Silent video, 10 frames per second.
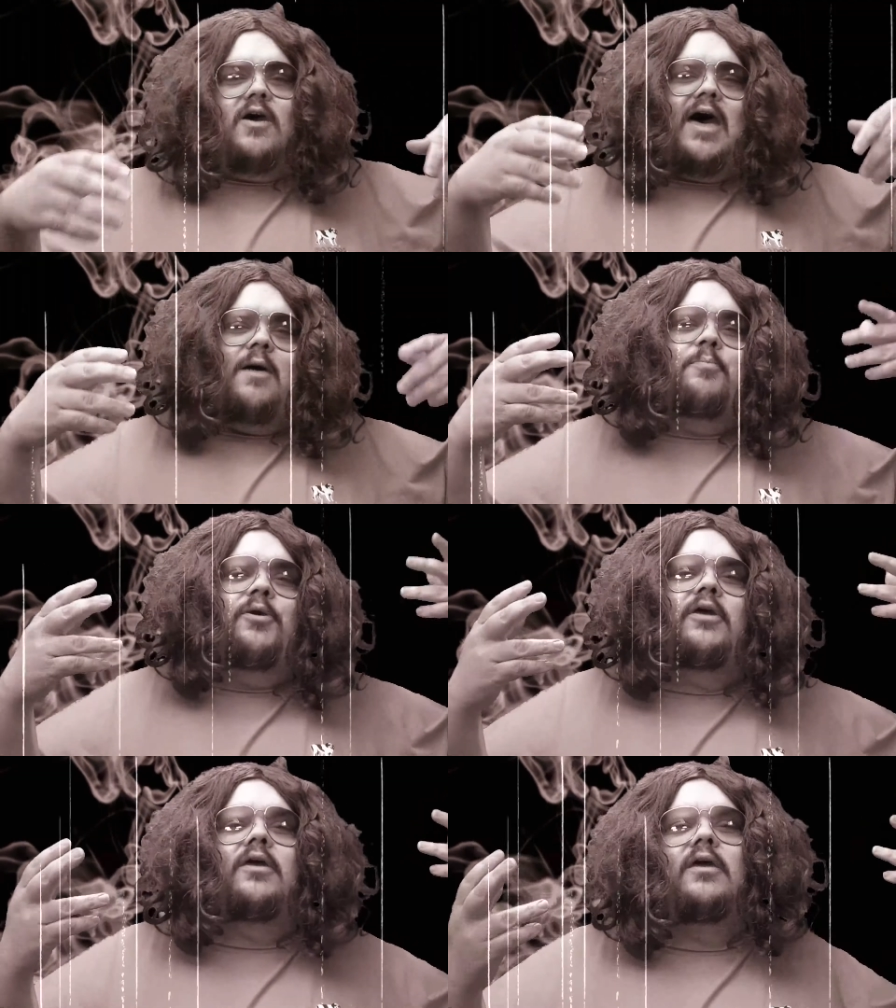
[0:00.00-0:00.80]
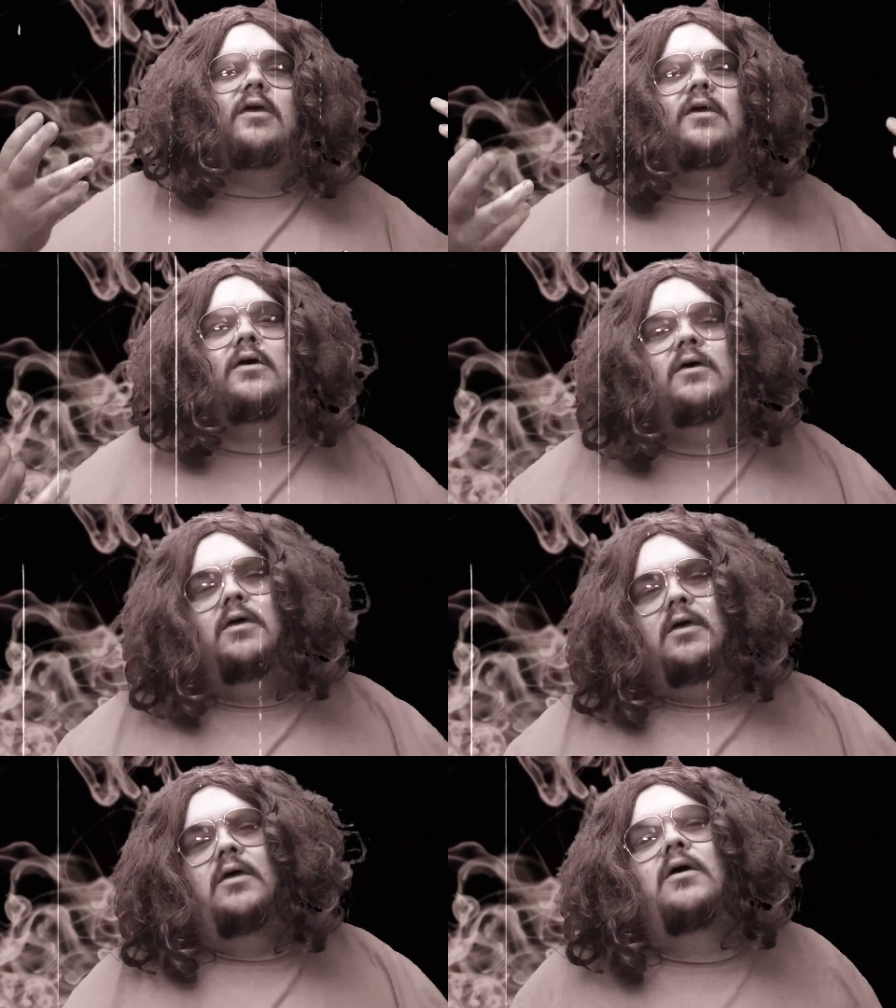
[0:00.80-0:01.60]
you happy.
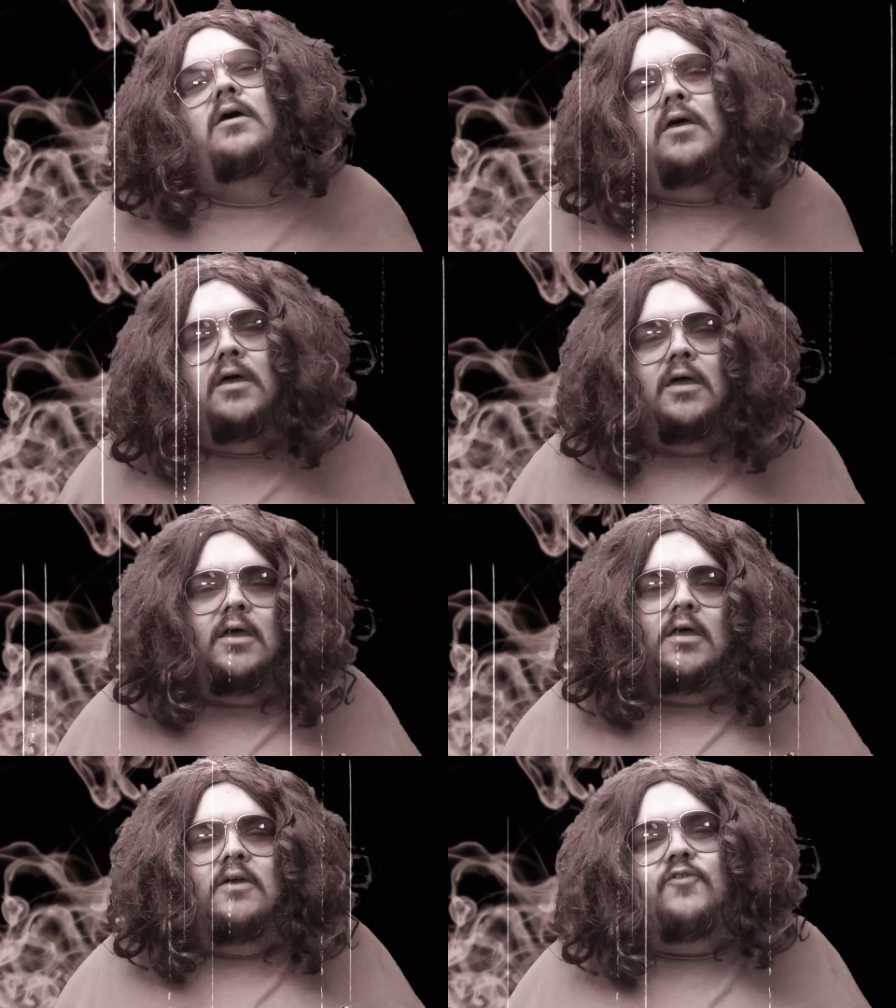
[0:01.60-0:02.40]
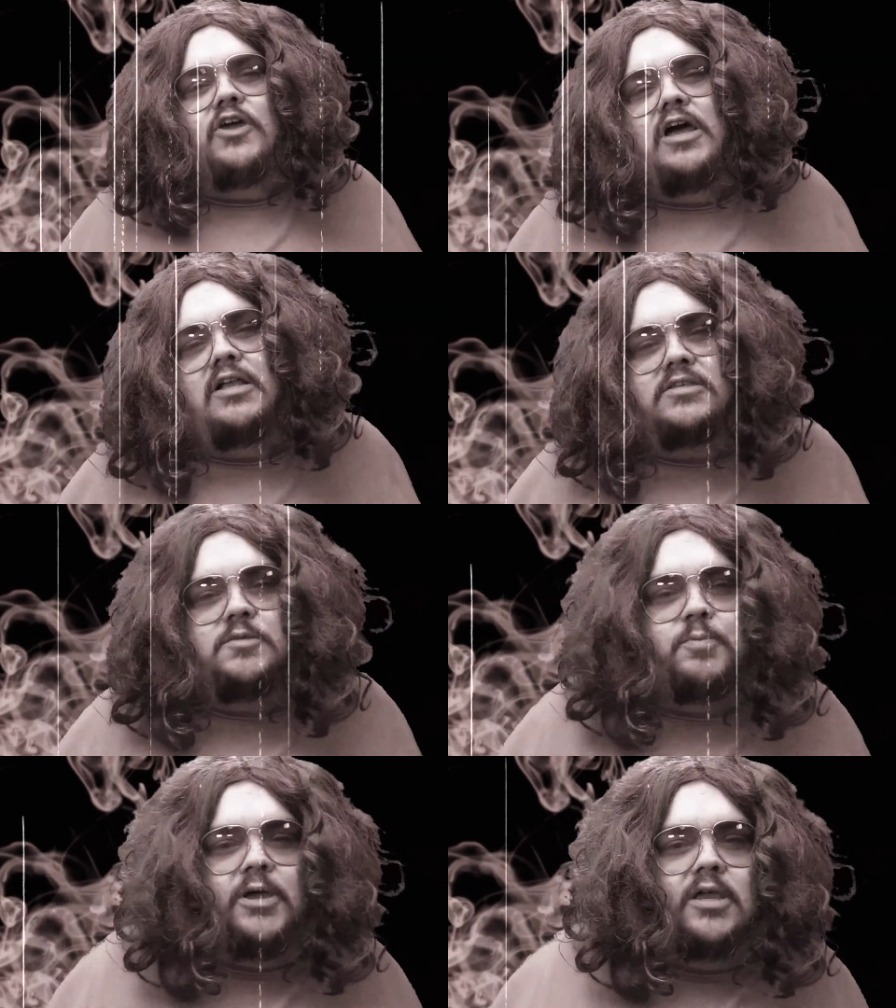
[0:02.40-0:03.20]
If you're
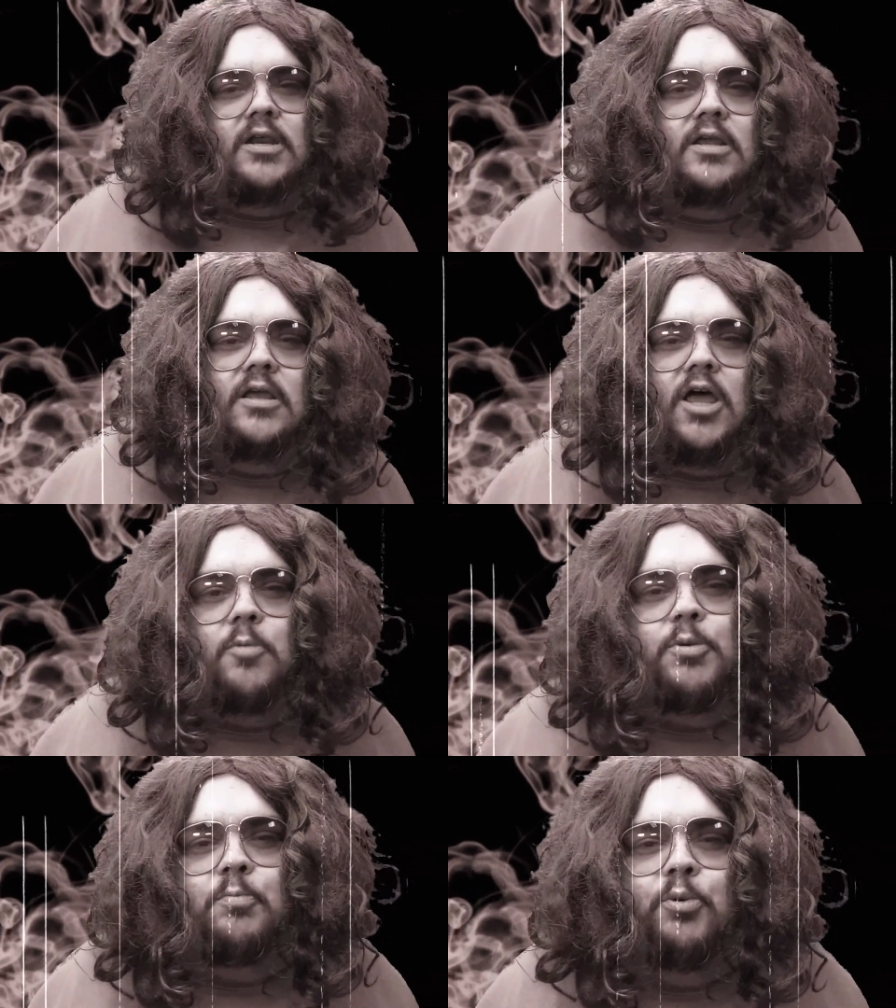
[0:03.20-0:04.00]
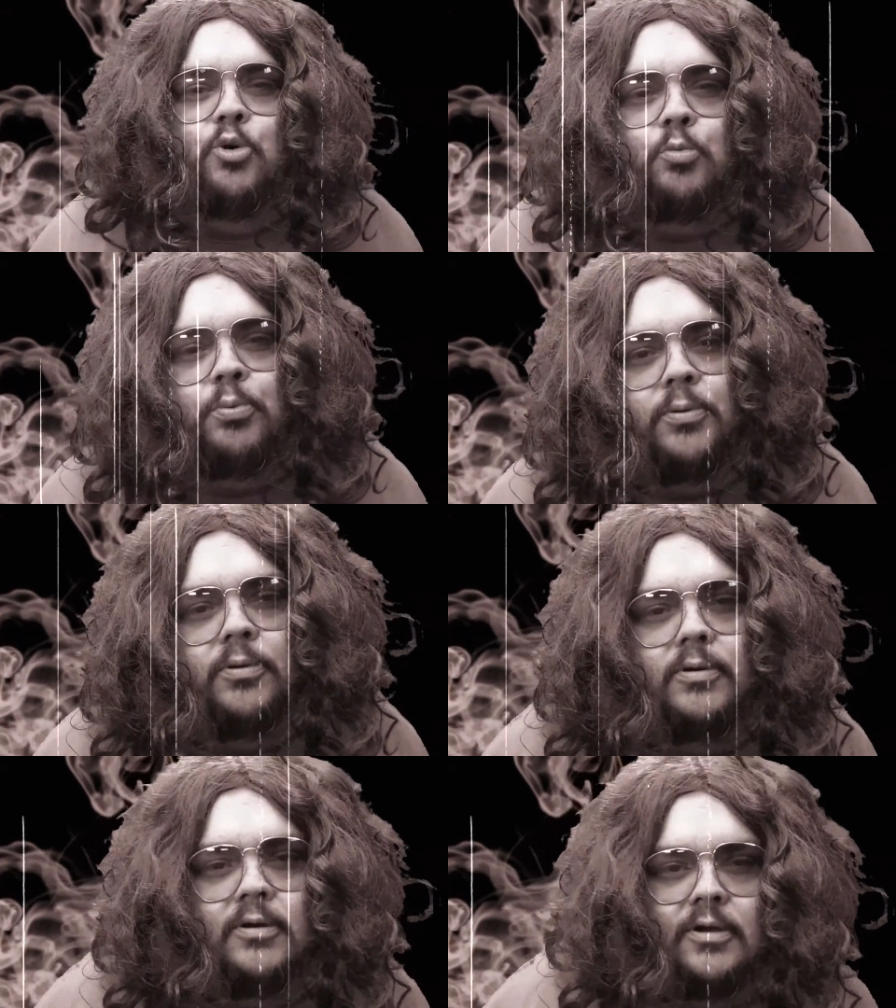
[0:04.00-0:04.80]
constipated, he'll help you poop.
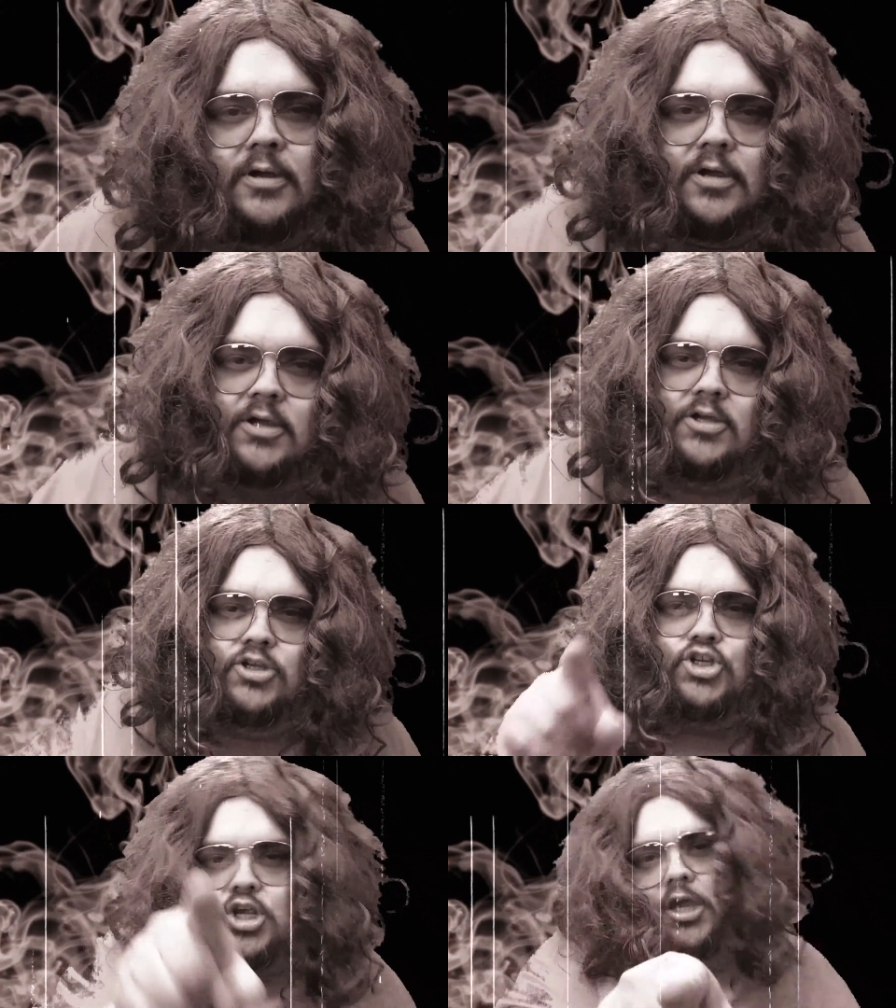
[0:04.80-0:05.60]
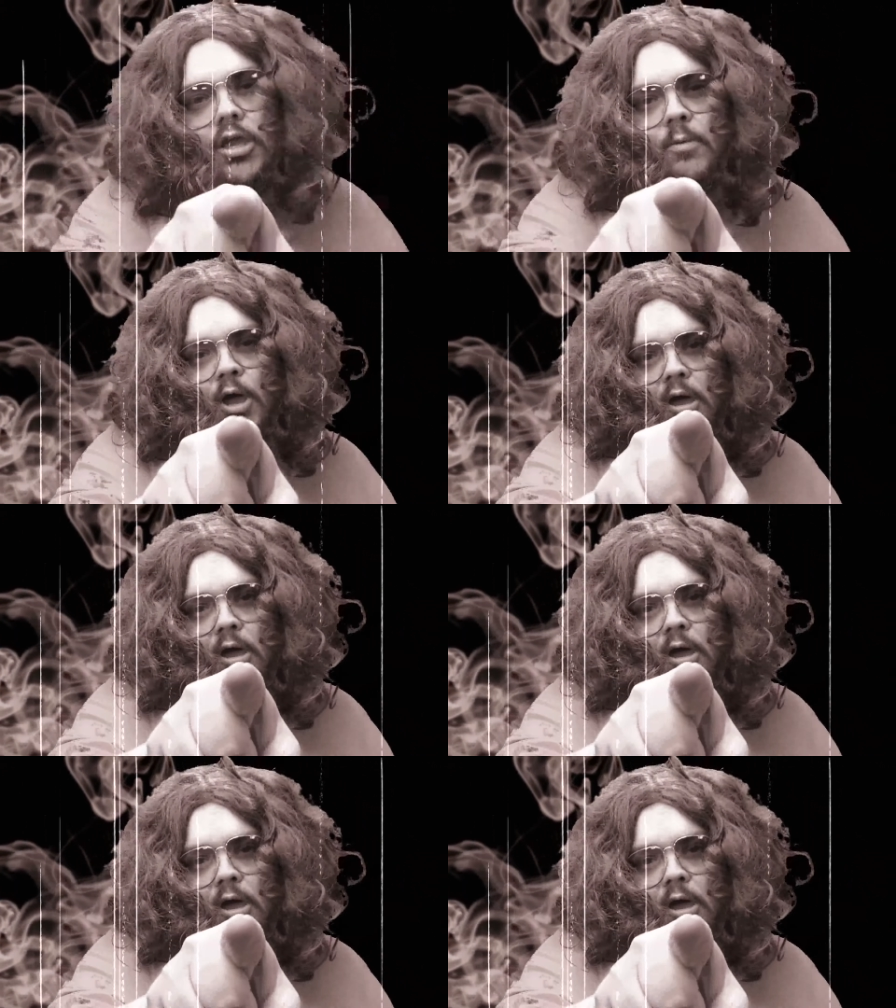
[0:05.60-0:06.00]
Check him